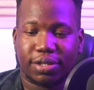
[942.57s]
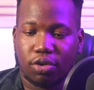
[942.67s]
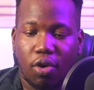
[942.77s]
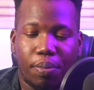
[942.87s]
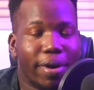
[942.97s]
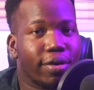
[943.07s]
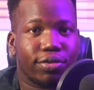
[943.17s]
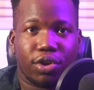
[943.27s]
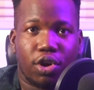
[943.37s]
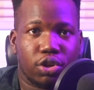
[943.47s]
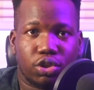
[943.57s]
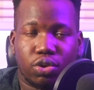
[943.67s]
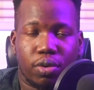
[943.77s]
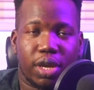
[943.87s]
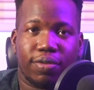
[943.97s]
It's all part of the God
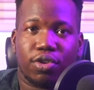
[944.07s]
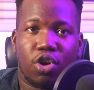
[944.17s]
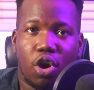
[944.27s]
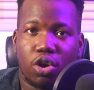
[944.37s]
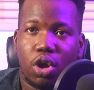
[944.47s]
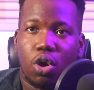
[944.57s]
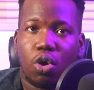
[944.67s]
story. If God